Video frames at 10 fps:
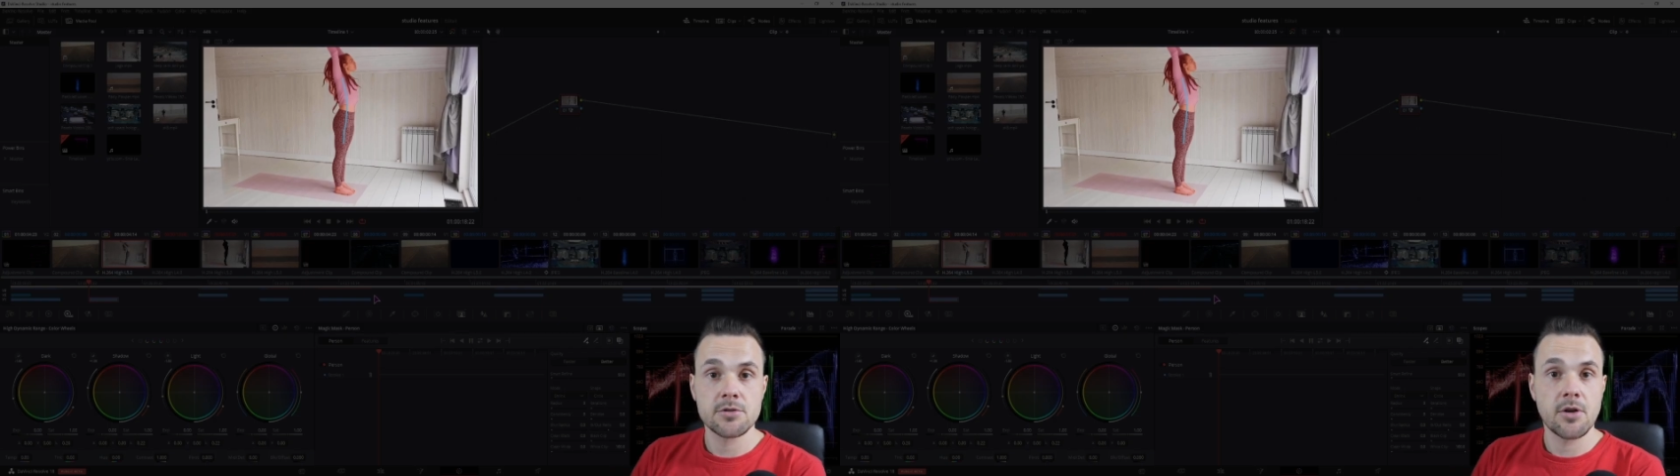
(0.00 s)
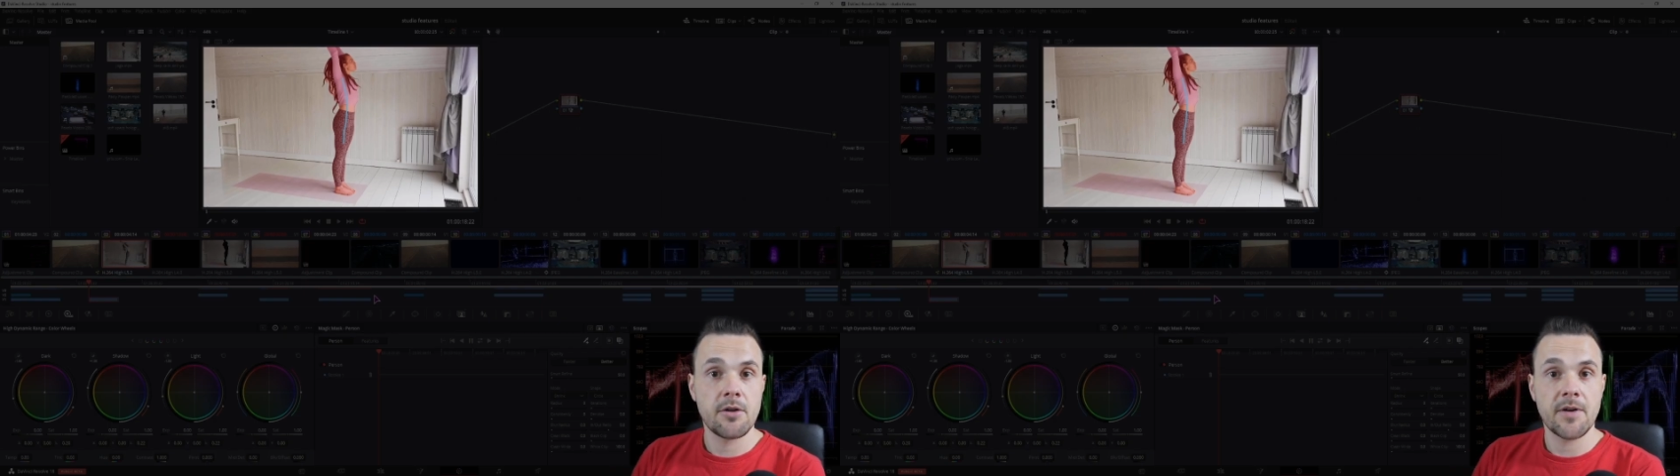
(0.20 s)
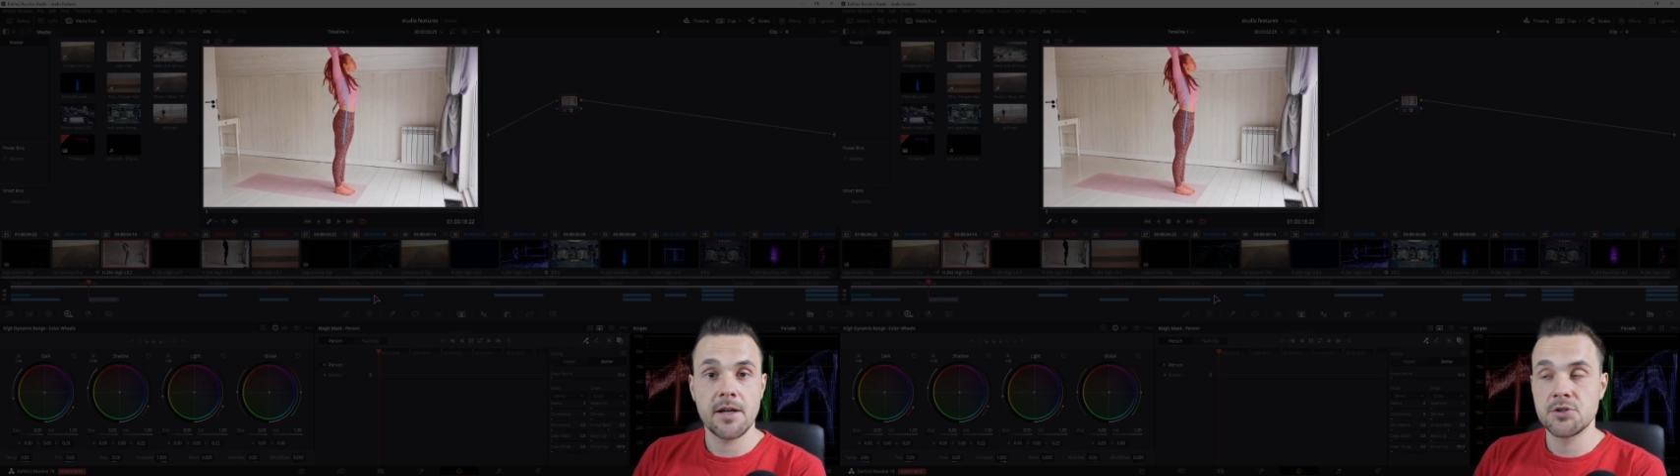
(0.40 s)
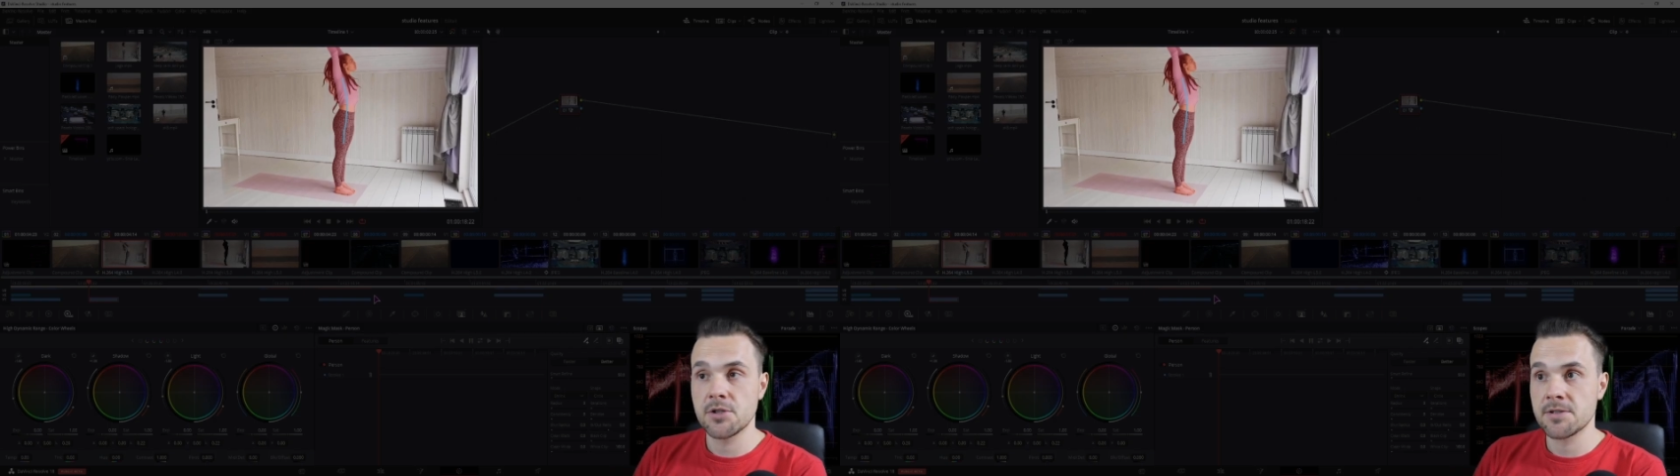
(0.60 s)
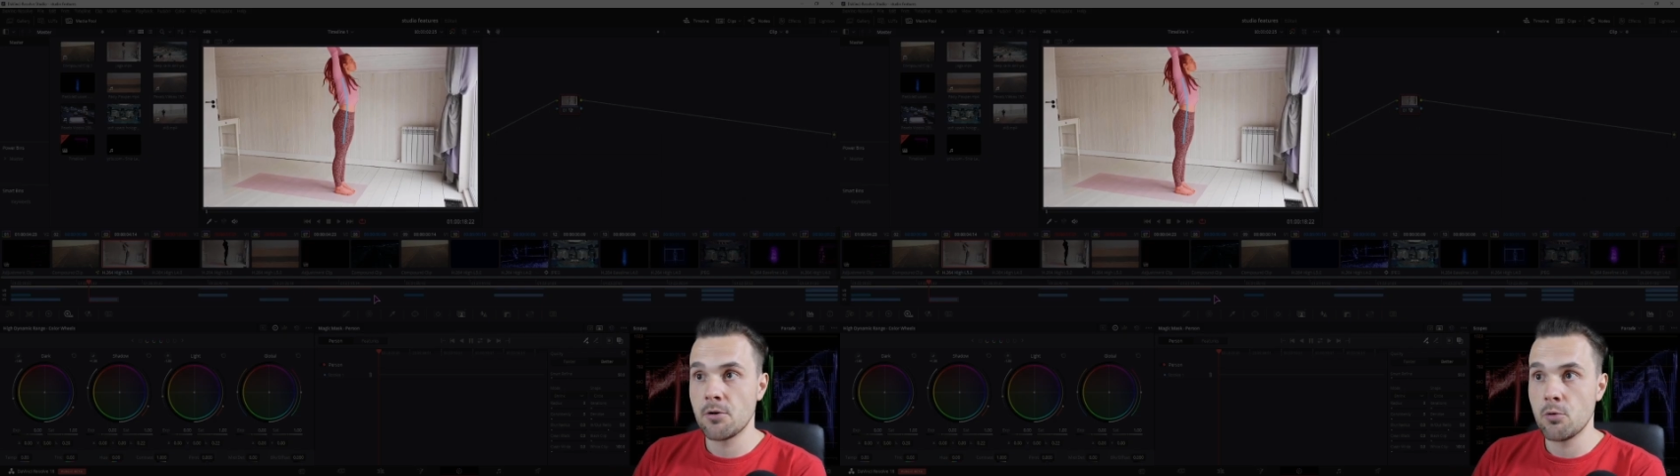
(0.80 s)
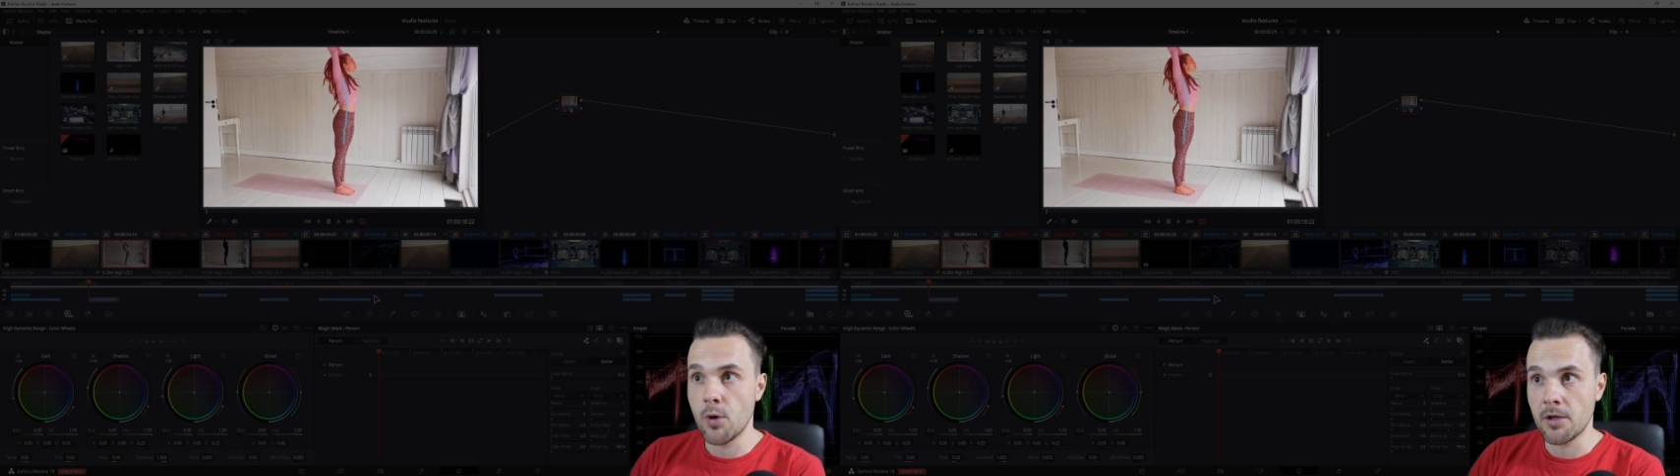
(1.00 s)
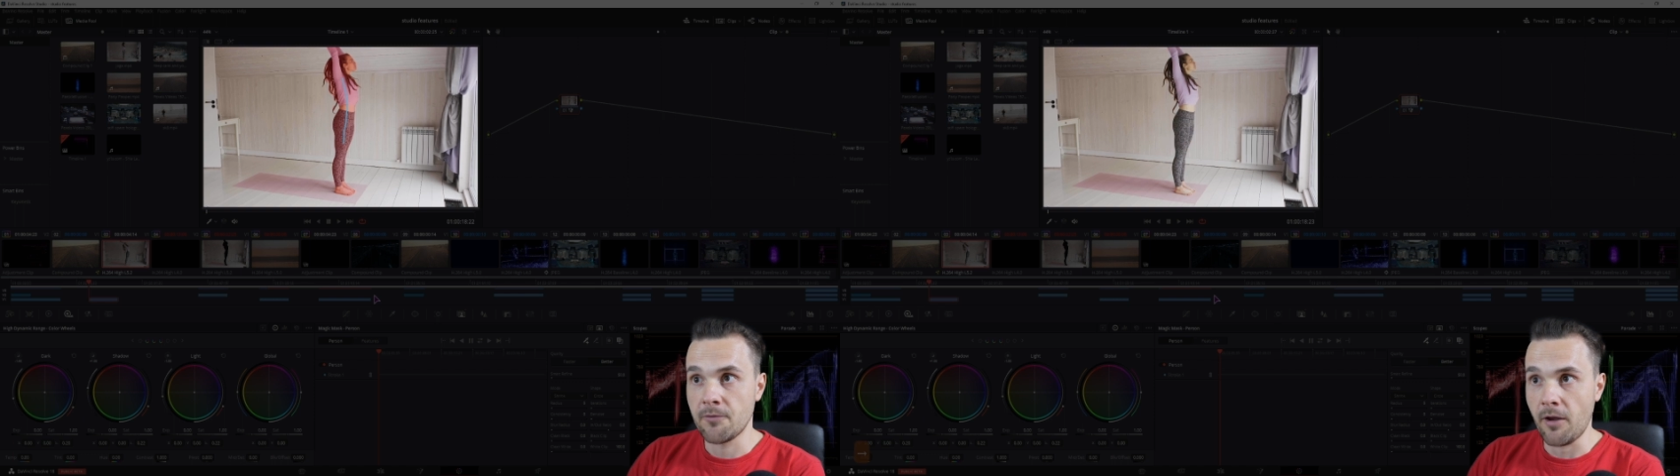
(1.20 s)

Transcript: so if I just go one